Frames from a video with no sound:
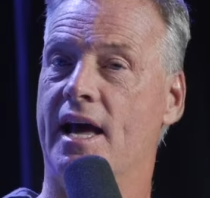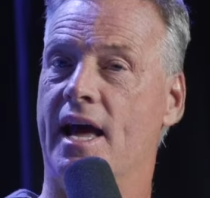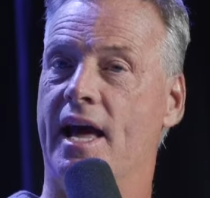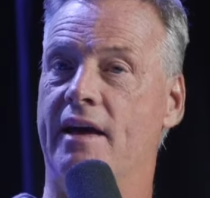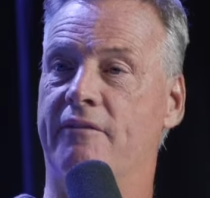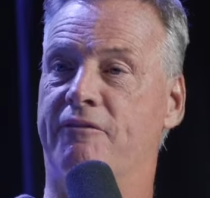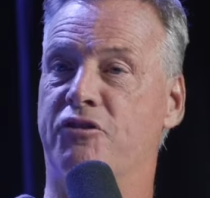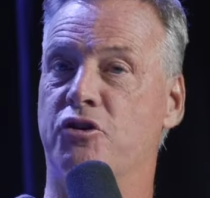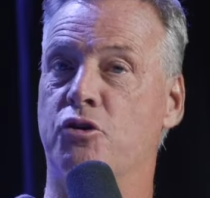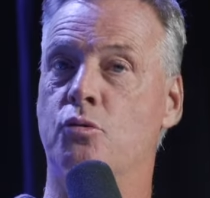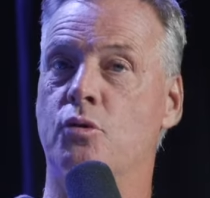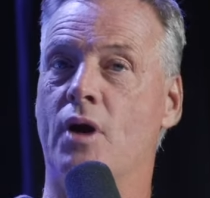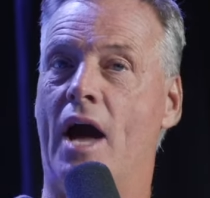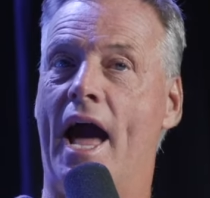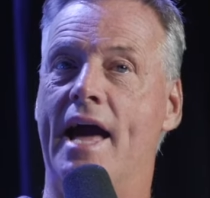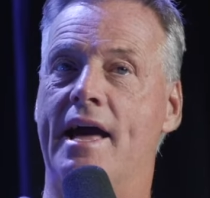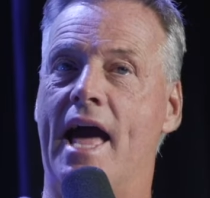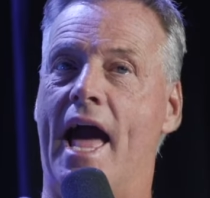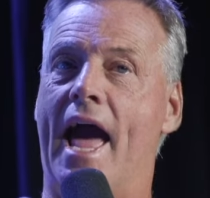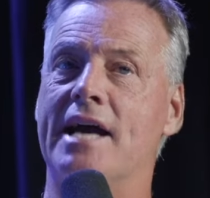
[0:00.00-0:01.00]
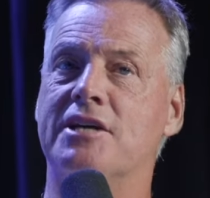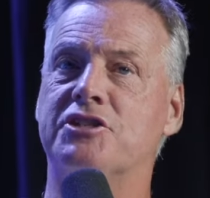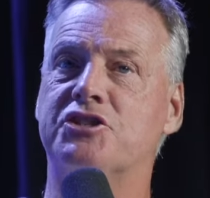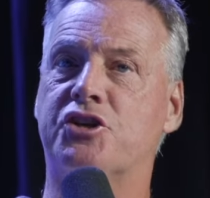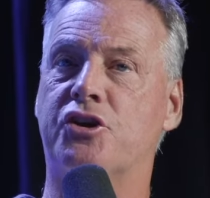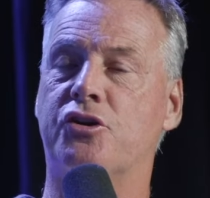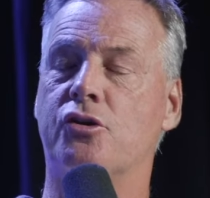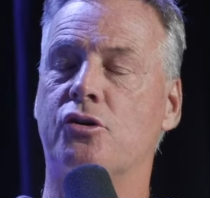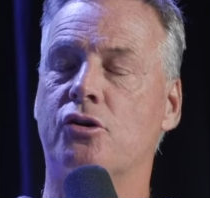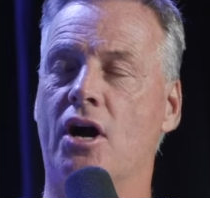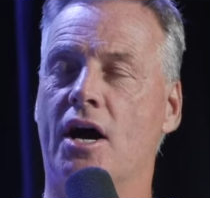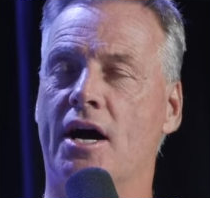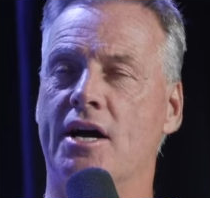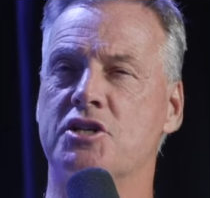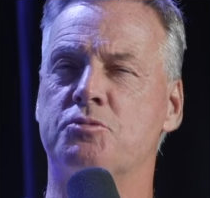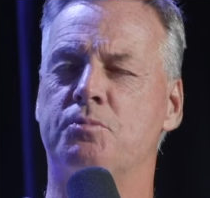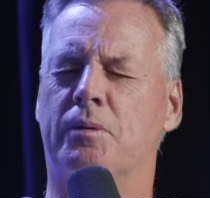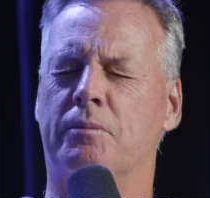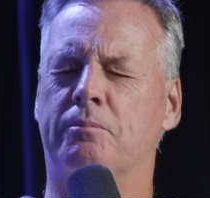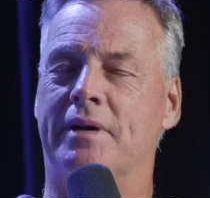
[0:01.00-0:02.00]
If you ask your
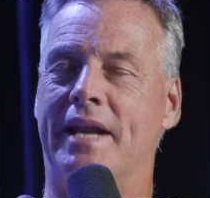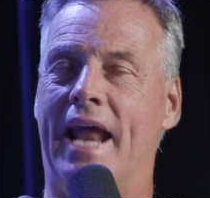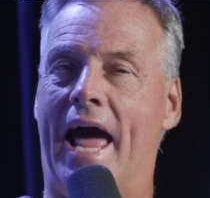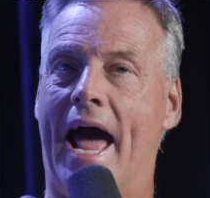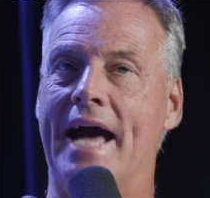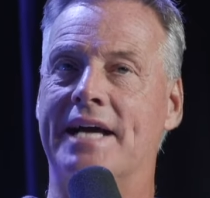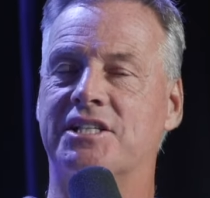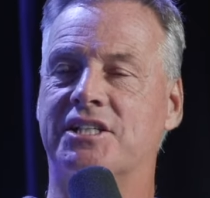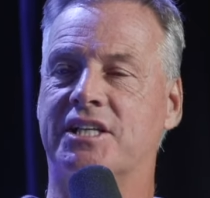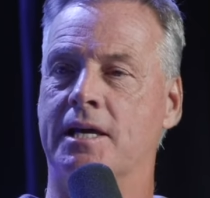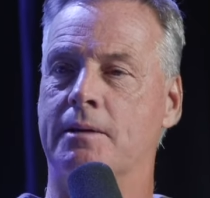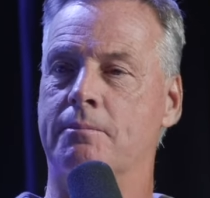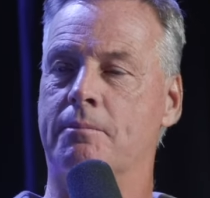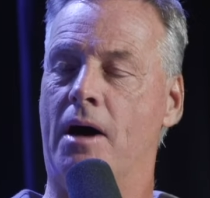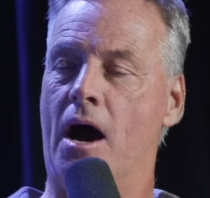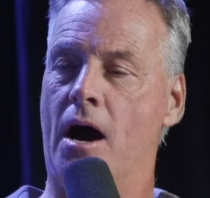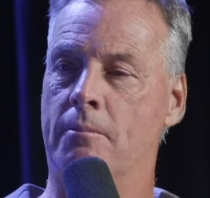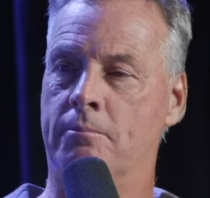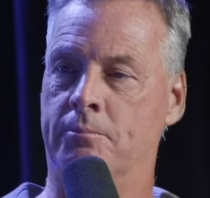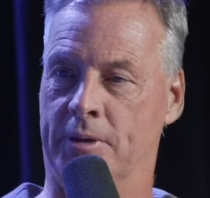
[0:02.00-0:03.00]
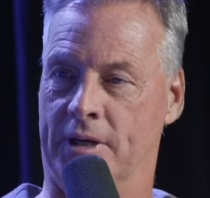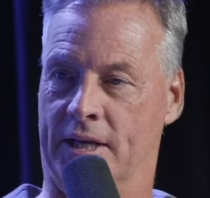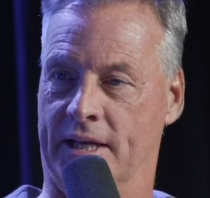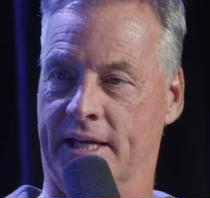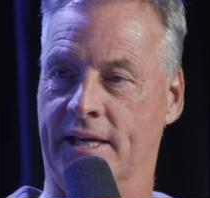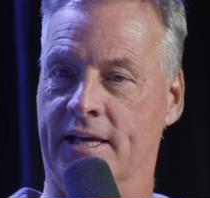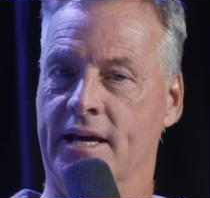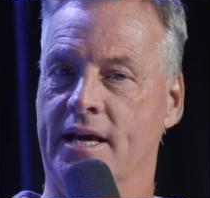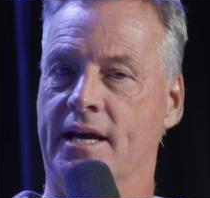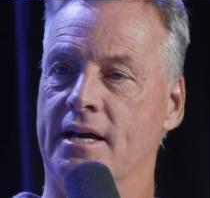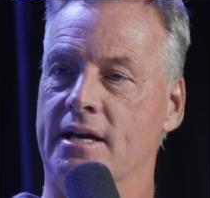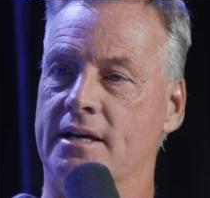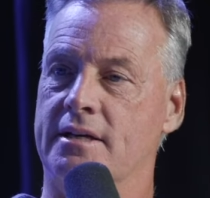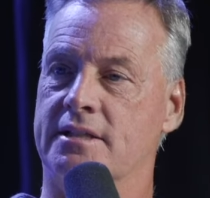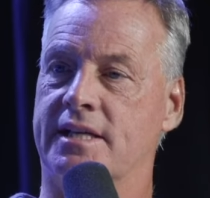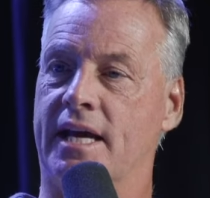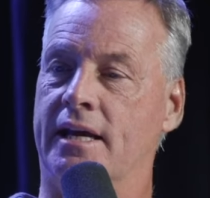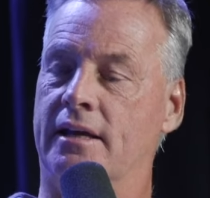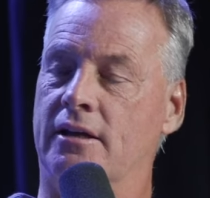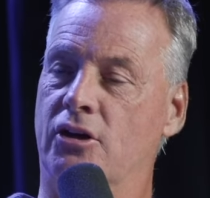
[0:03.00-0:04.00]
husband, but ask him humbly,
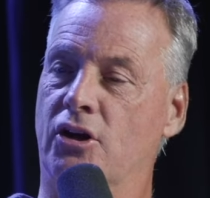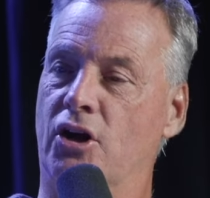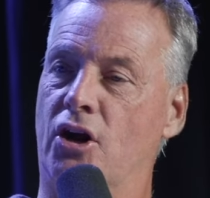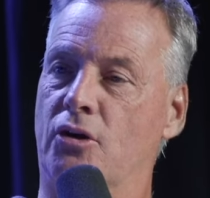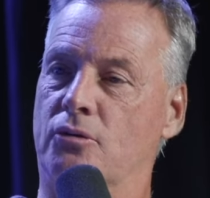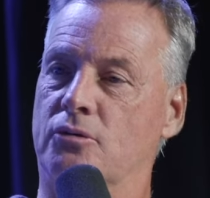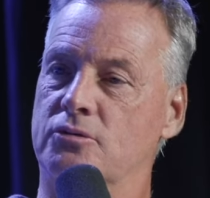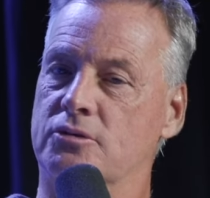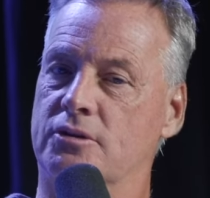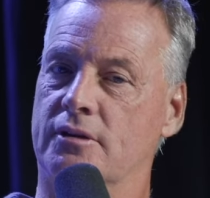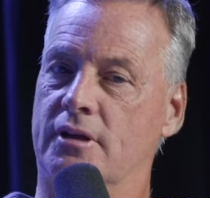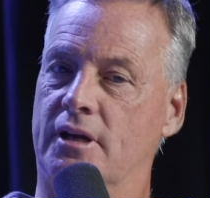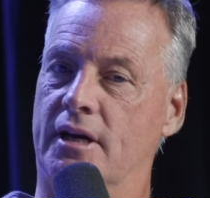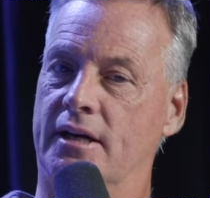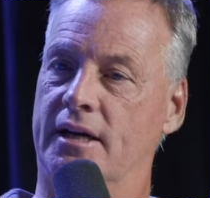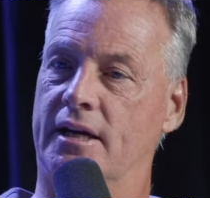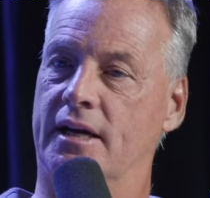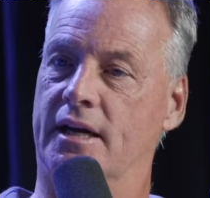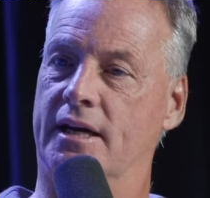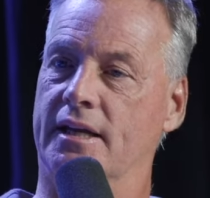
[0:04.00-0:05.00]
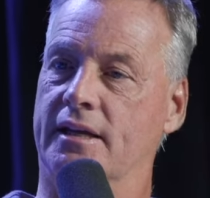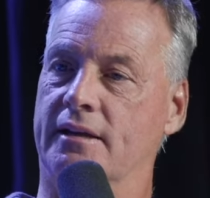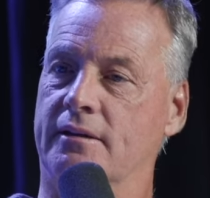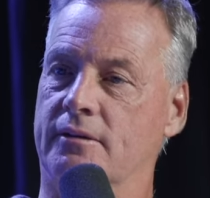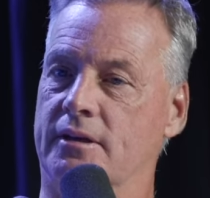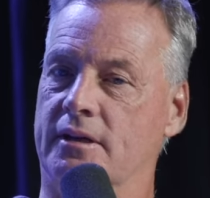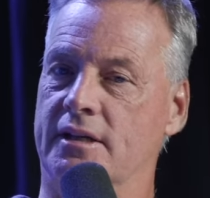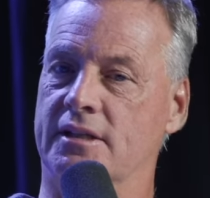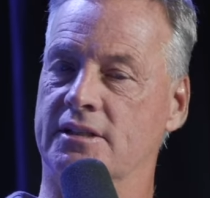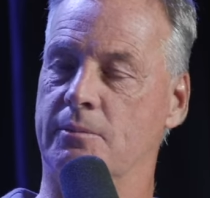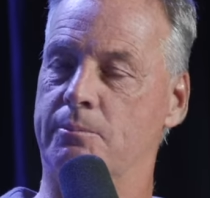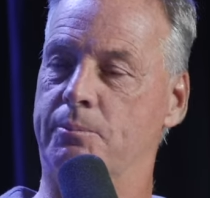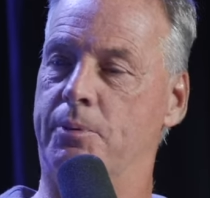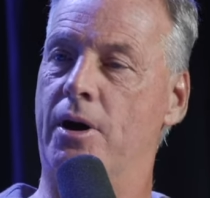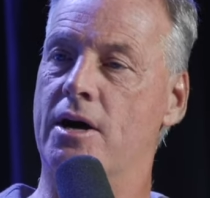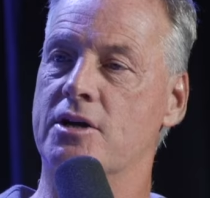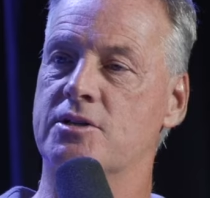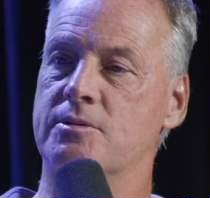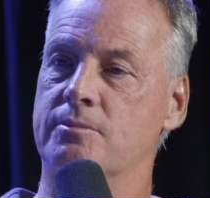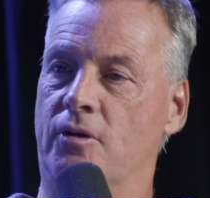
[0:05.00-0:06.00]
say, you know, honey, is it
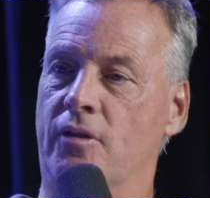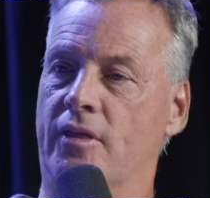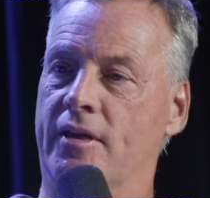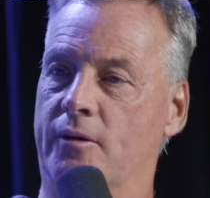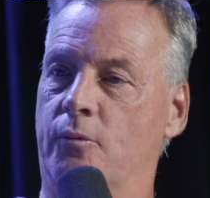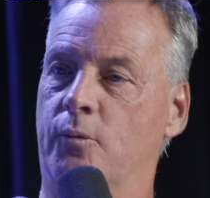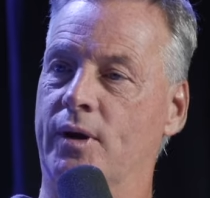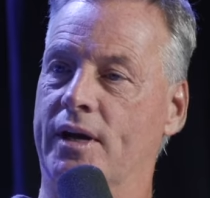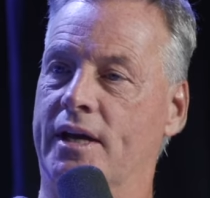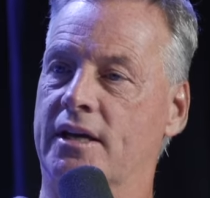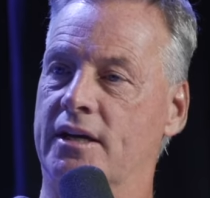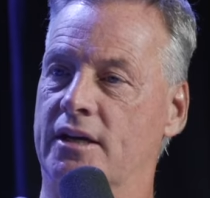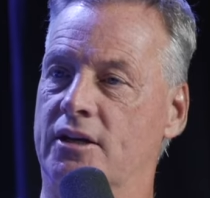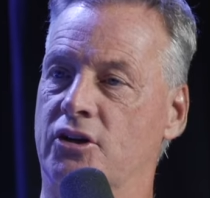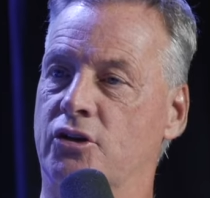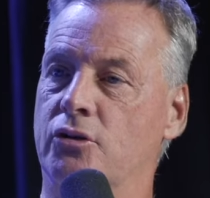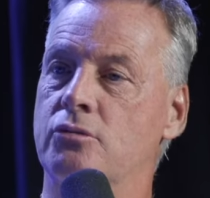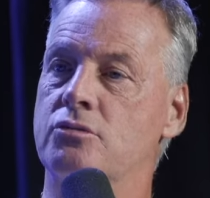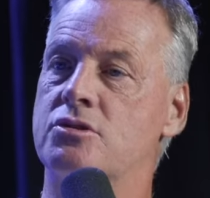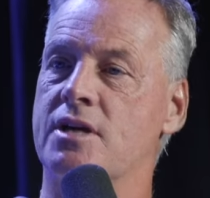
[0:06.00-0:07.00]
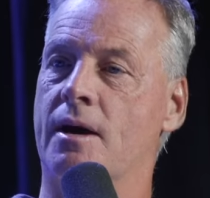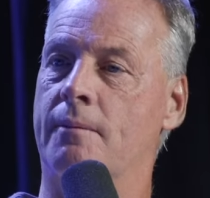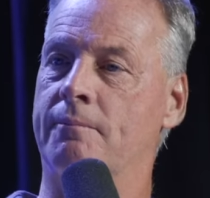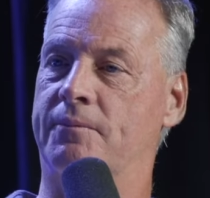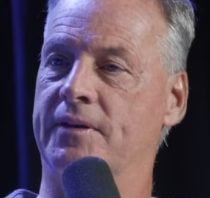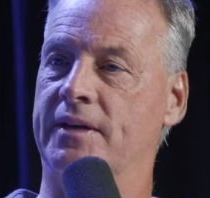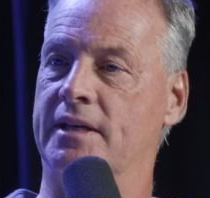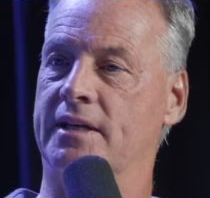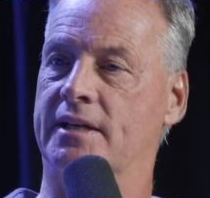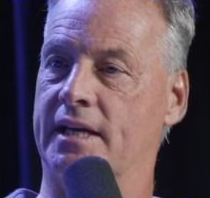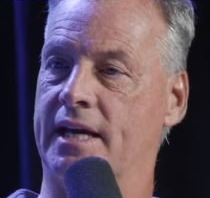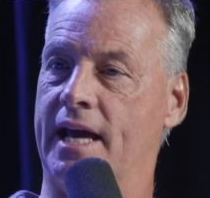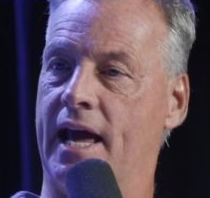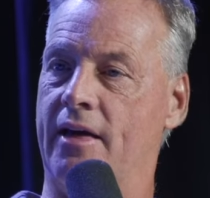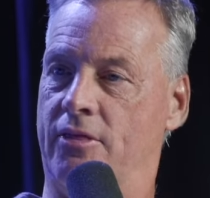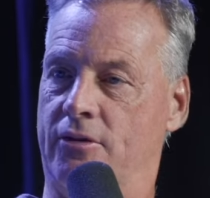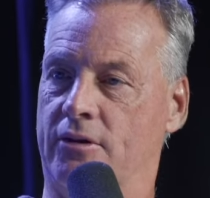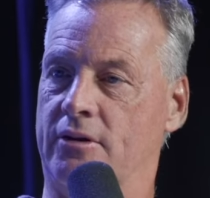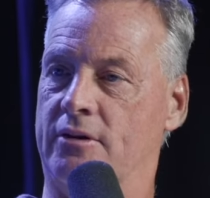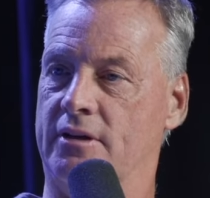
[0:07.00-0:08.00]
possible that we could do something
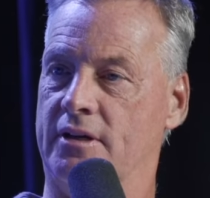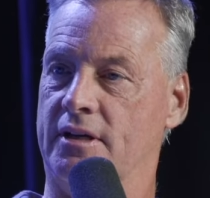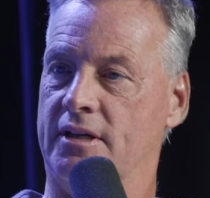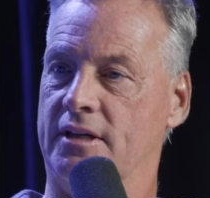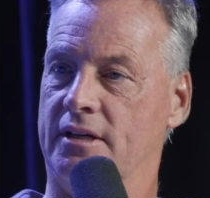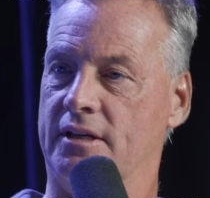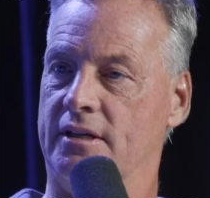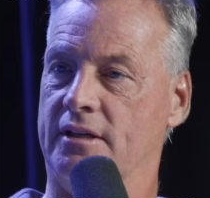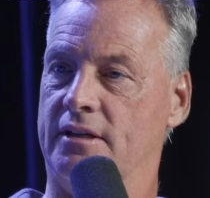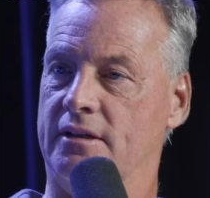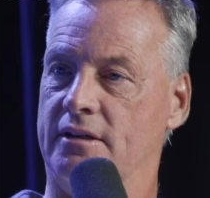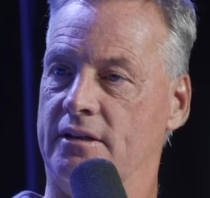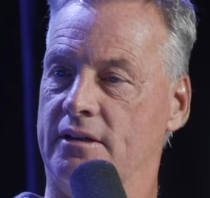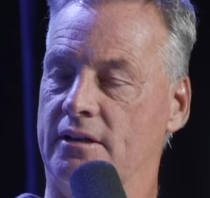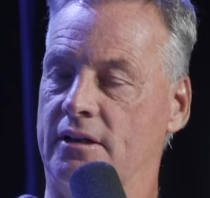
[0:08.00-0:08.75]
together? Mm -hmm.